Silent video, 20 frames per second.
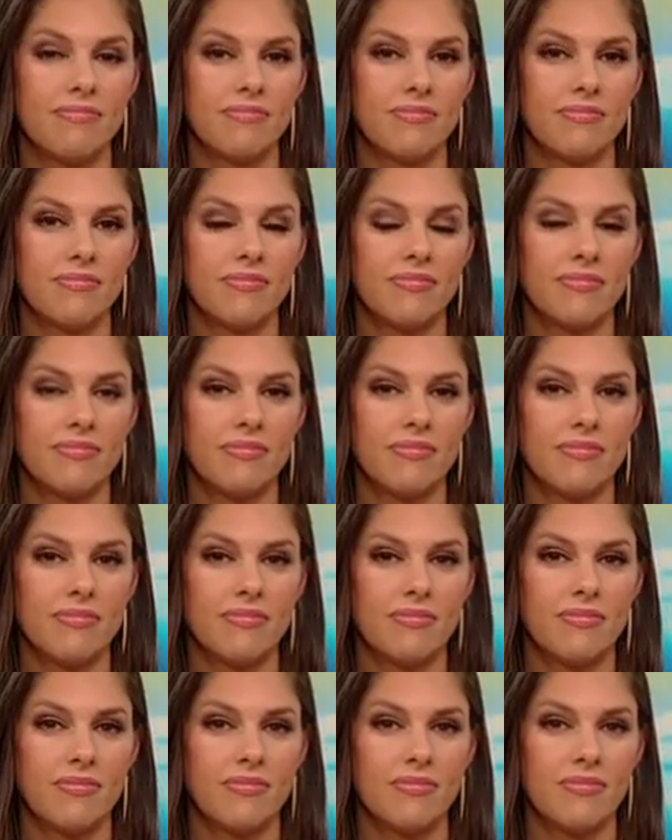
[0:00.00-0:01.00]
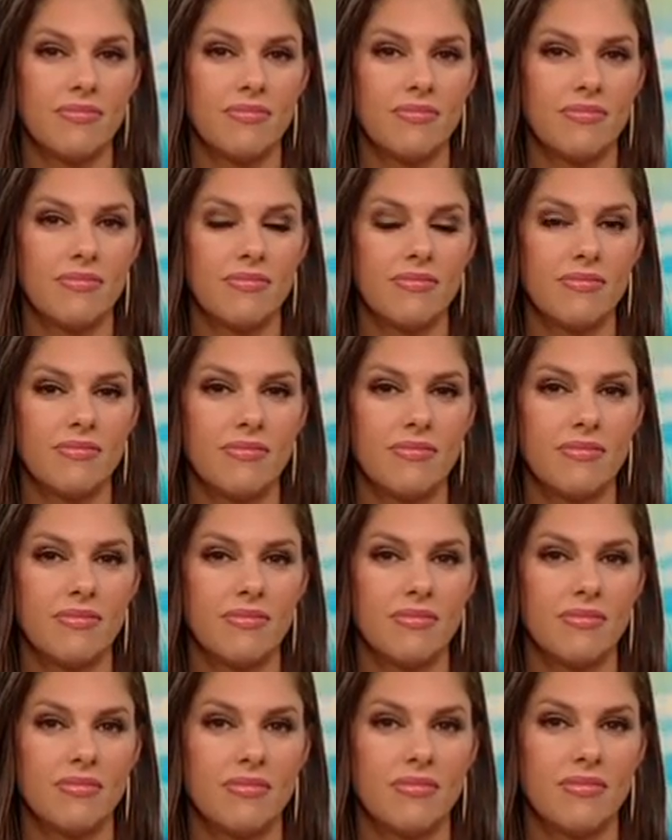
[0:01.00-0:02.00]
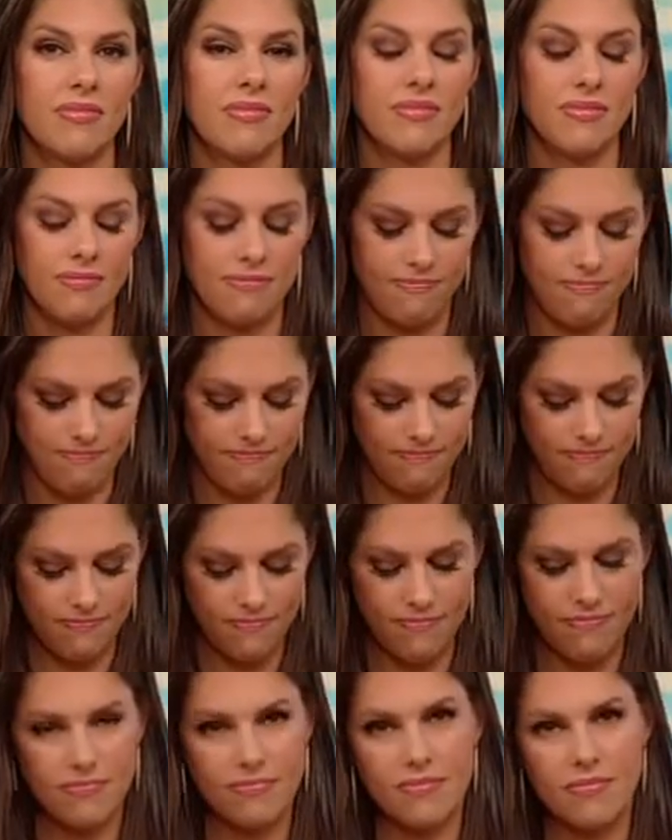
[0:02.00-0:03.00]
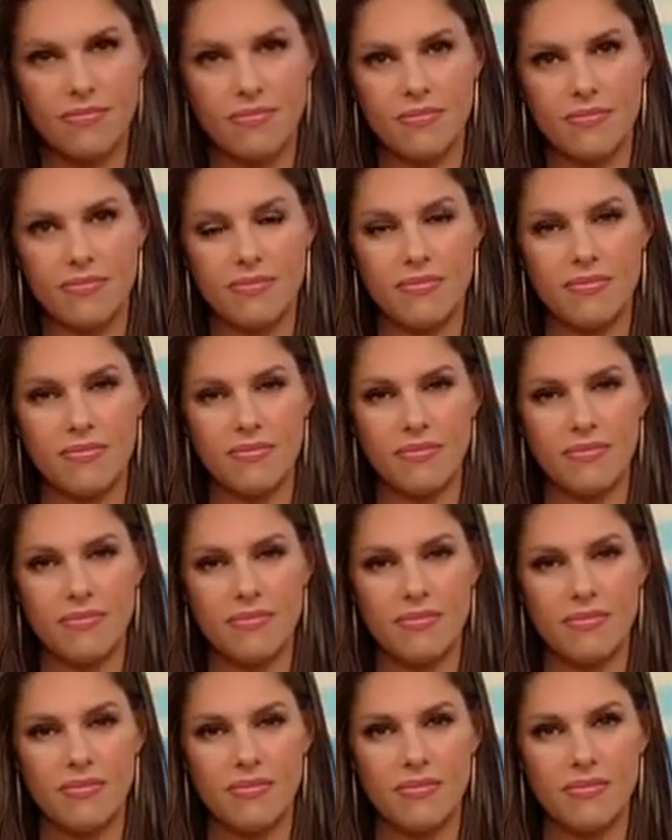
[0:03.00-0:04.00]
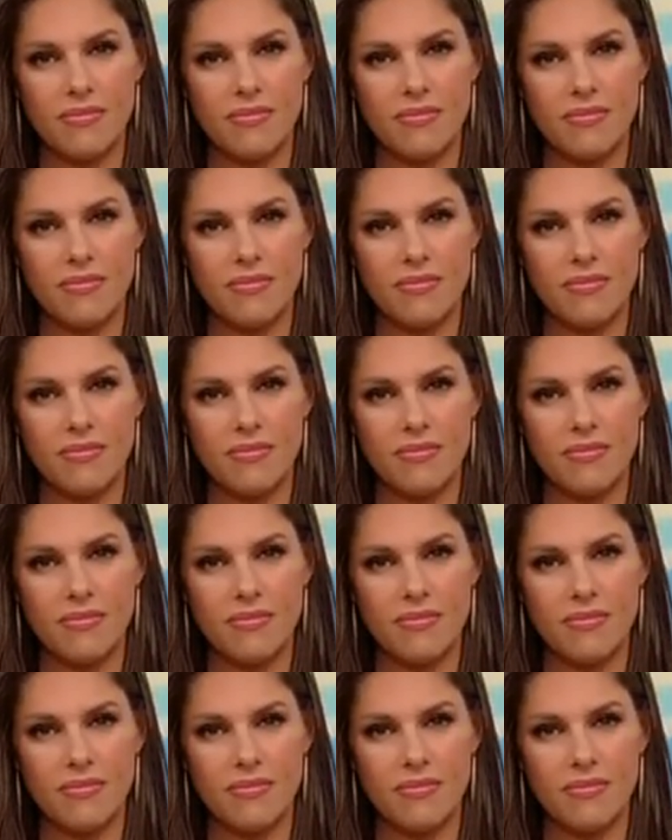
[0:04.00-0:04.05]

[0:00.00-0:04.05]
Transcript: (silent)